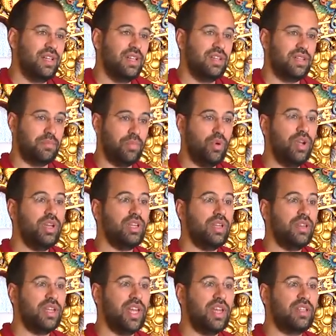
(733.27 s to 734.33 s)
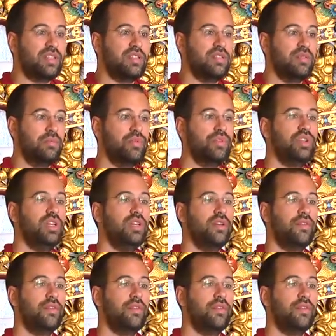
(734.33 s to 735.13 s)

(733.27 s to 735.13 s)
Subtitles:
The point is that Buddha